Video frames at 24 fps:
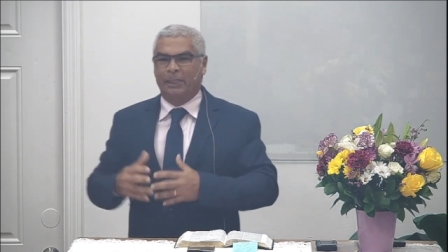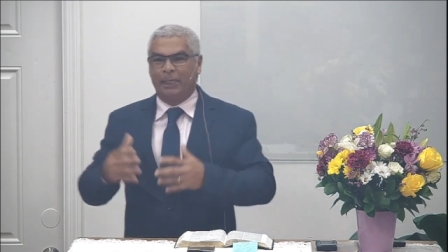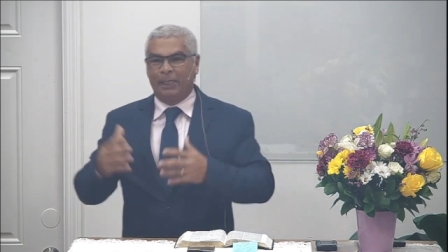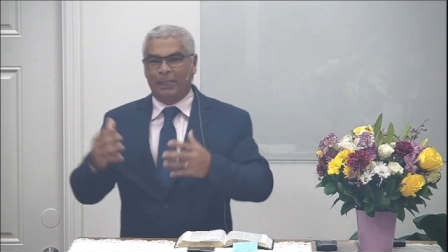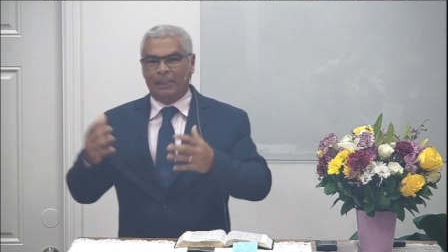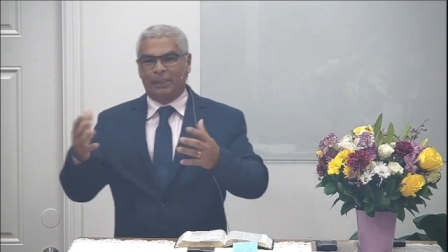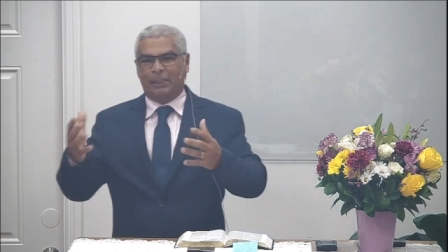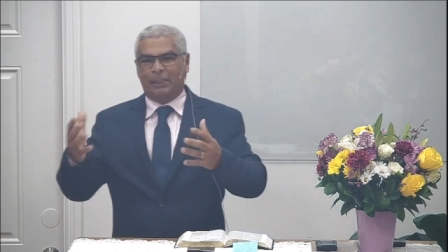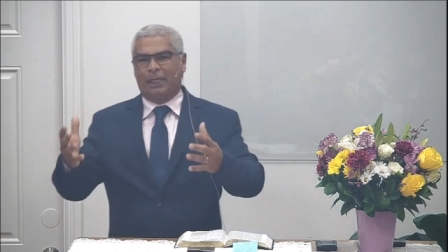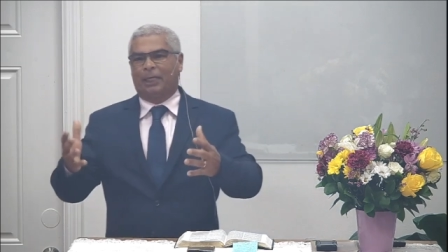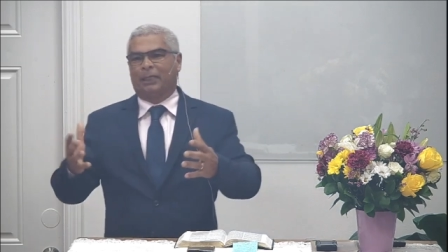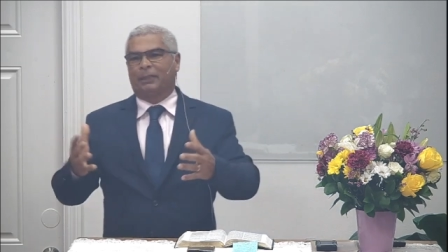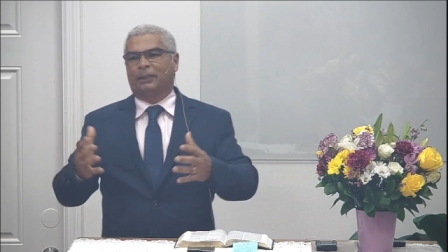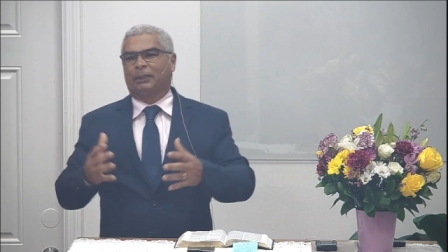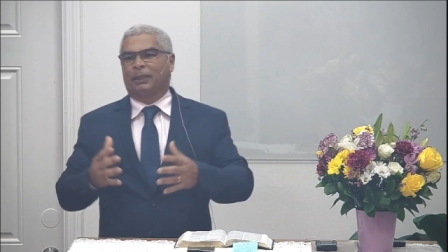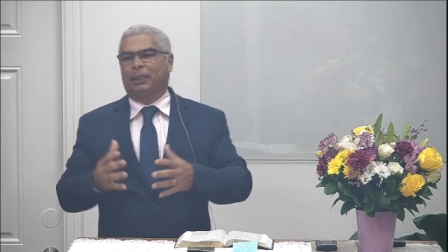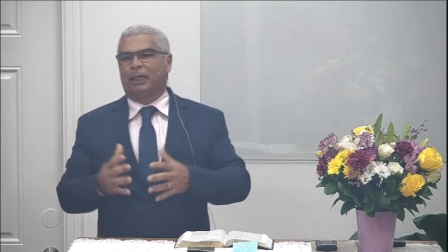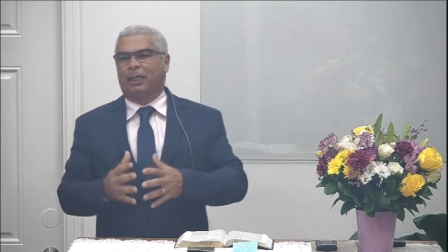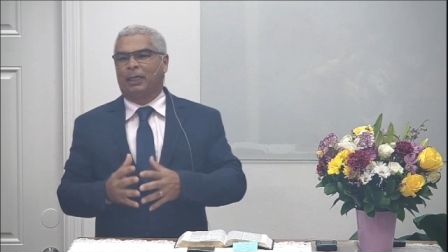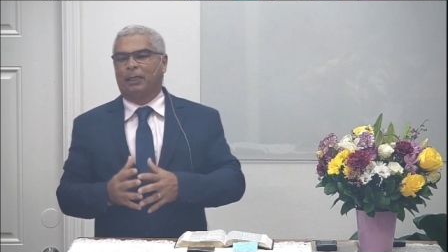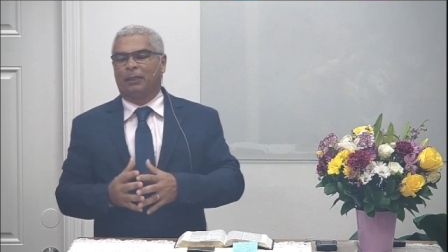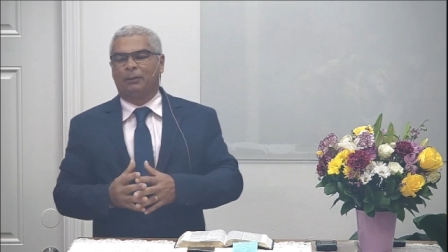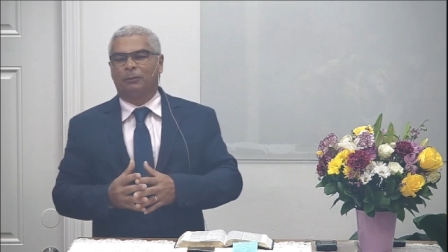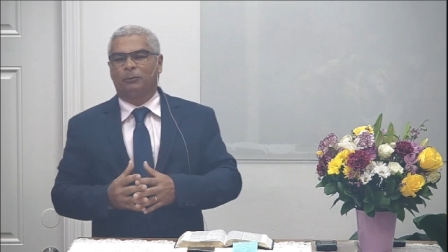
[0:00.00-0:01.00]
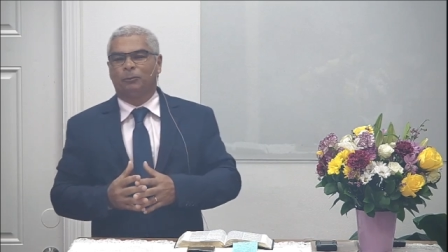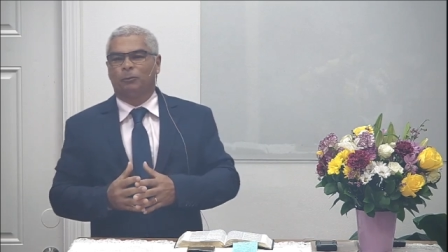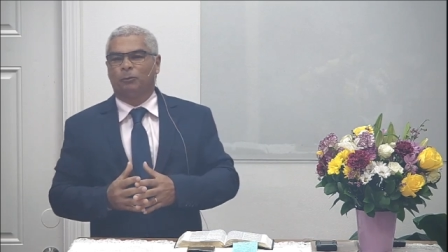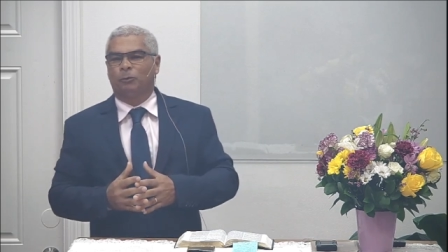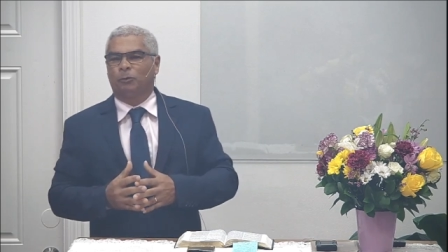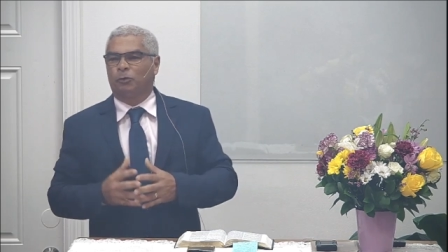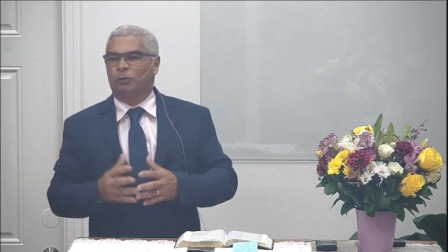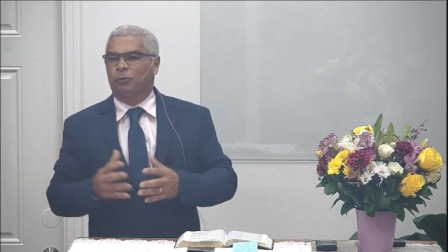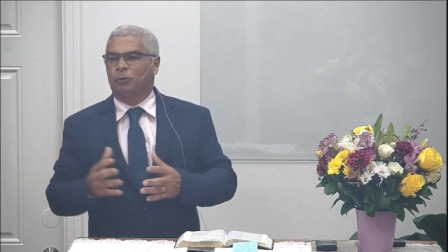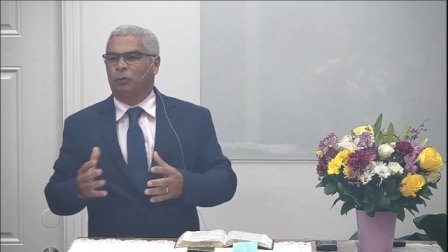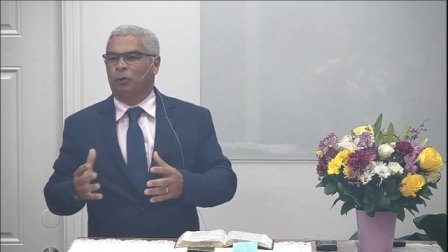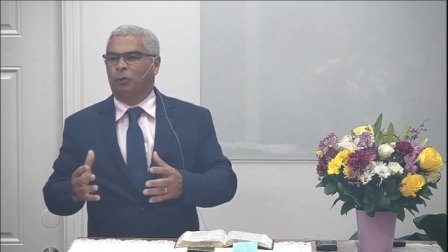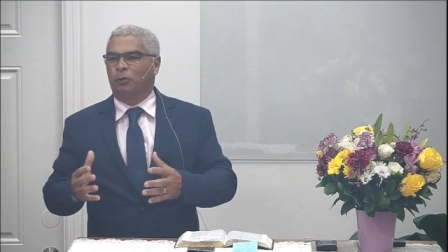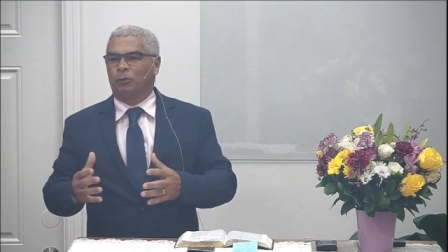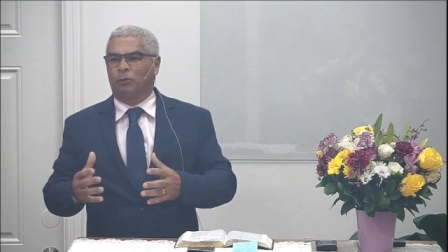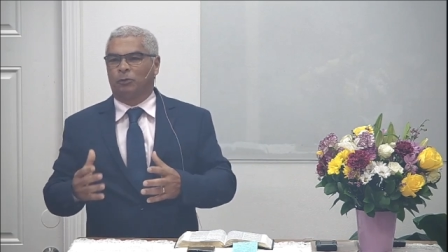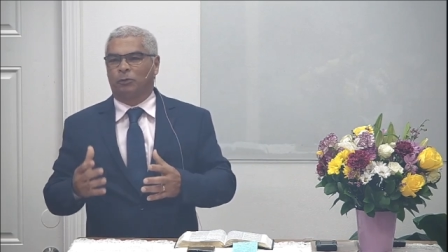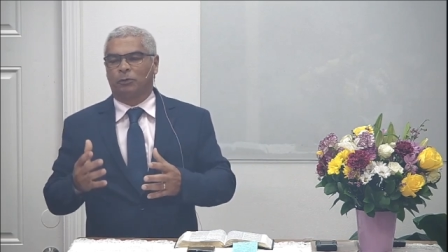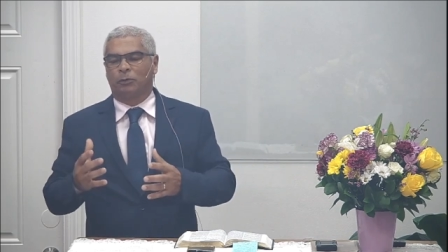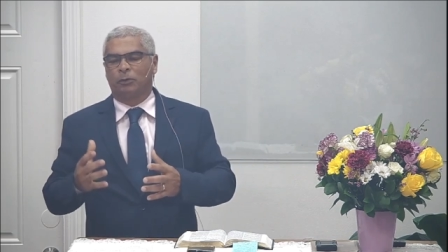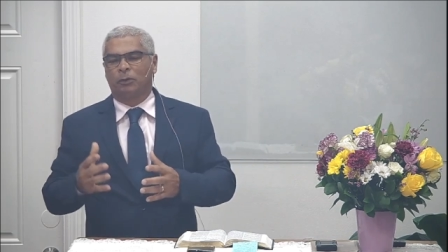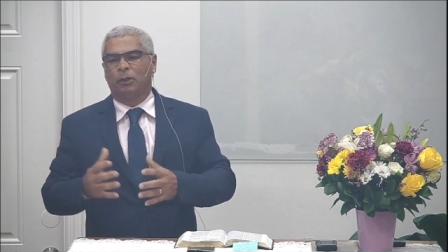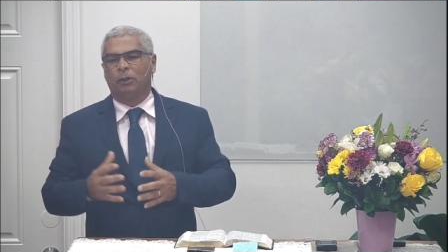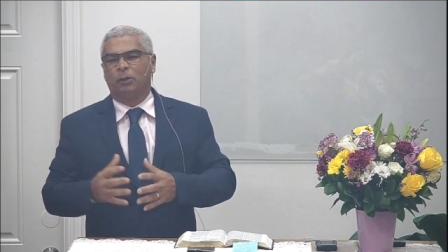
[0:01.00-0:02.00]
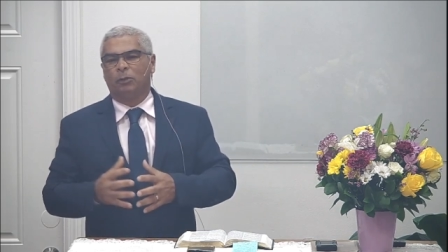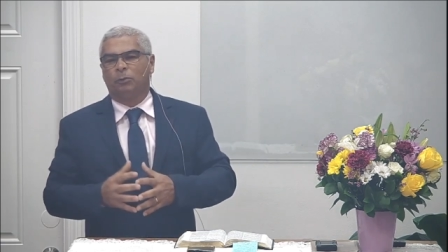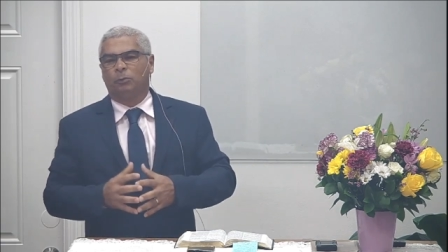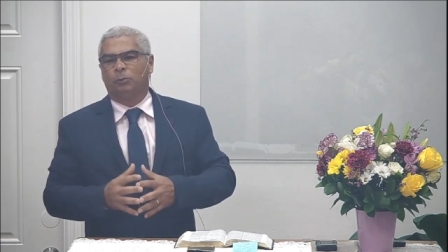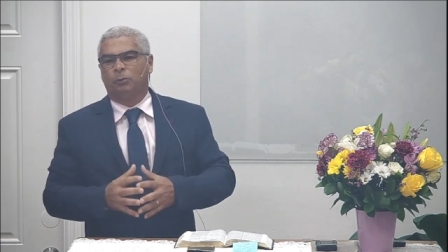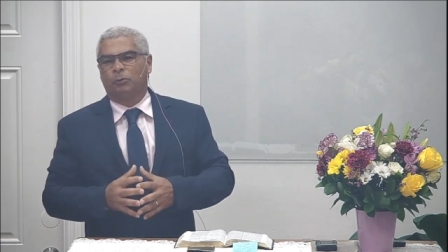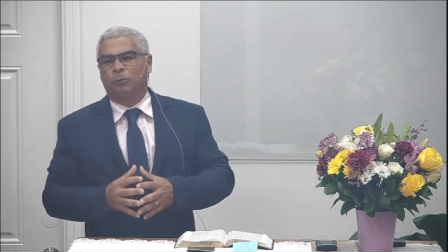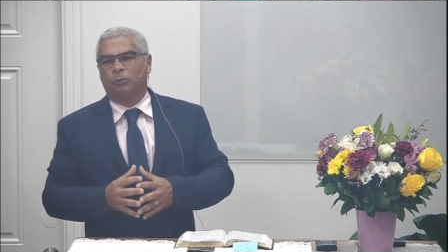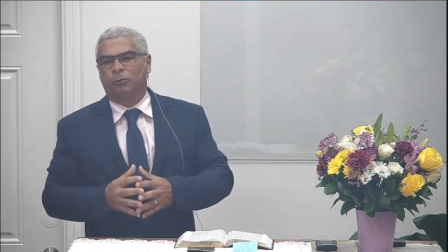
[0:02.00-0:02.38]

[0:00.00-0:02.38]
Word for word: so that God might